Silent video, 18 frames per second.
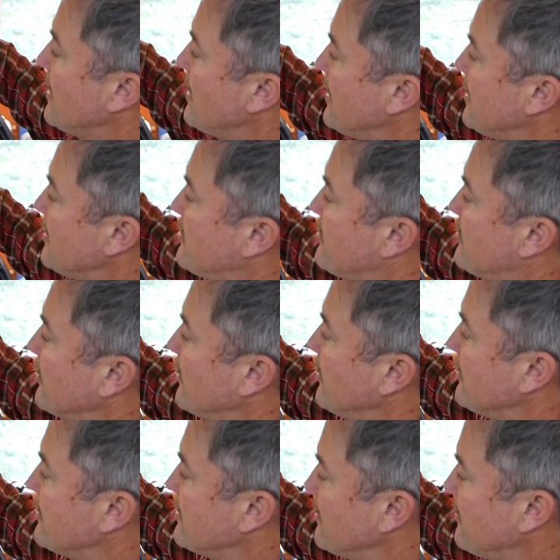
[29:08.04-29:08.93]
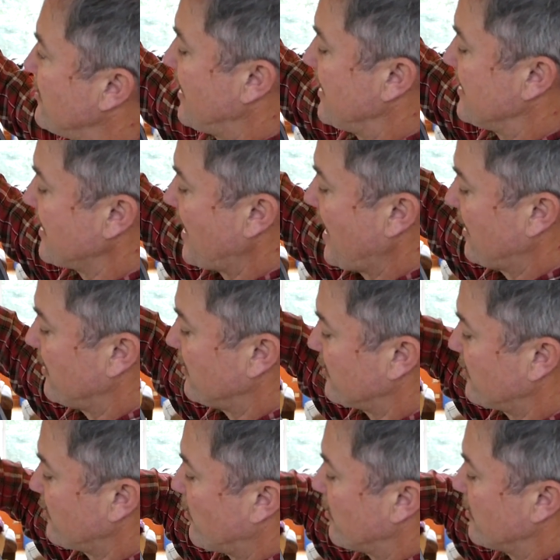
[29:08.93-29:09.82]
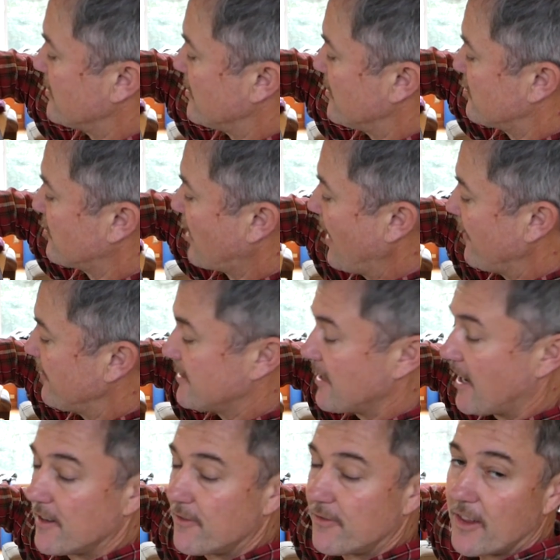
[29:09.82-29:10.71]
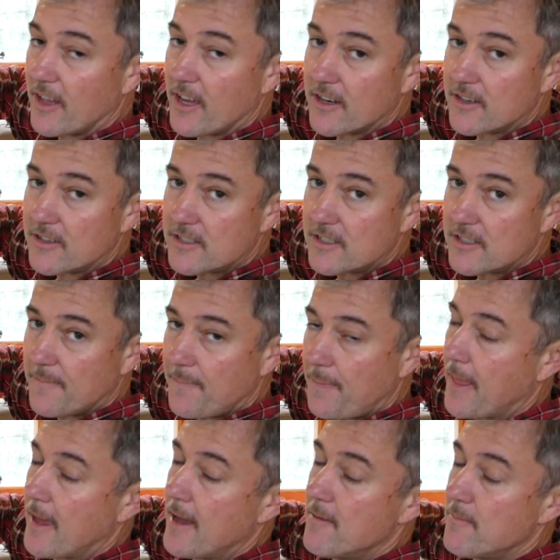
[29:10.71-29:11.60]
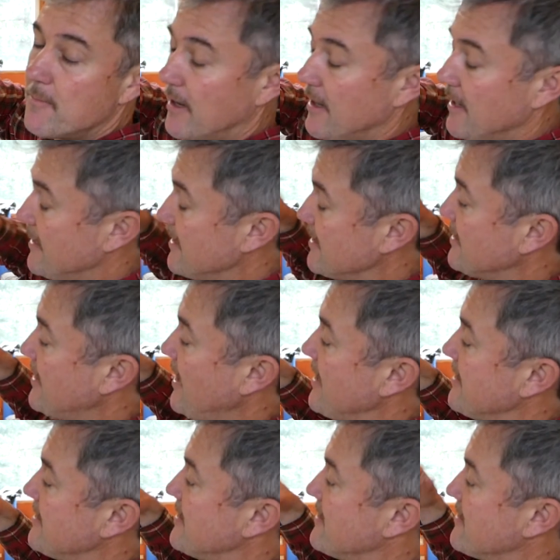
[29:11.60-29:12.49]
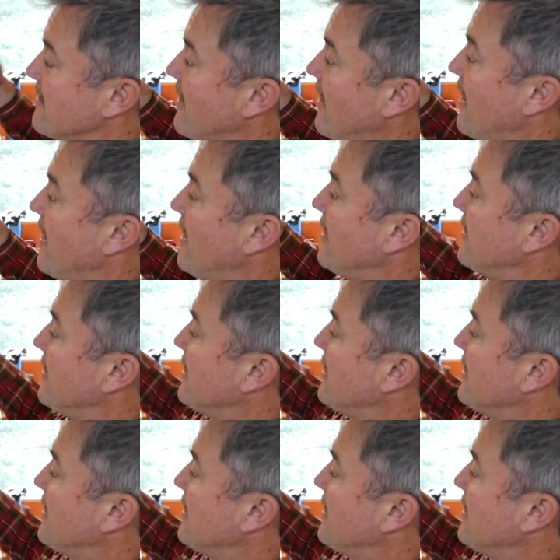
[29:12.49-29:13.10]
is drilled so that it's angled towards the drive side flange. But in this case, it's not.